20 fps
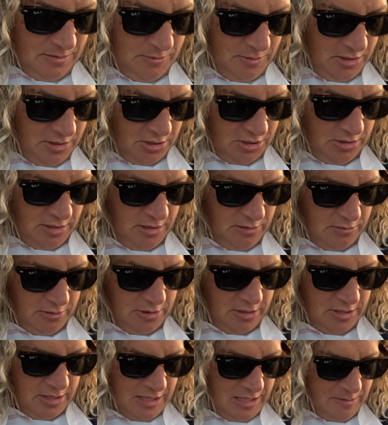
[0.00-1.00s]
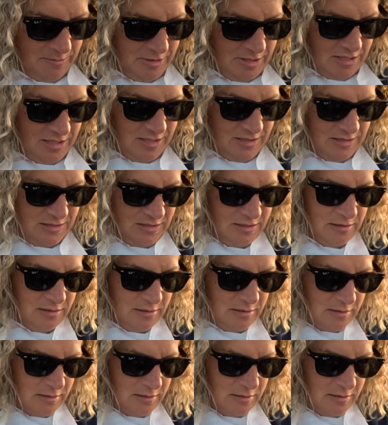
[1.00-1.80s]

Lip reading: I'm not sure how good I am at this.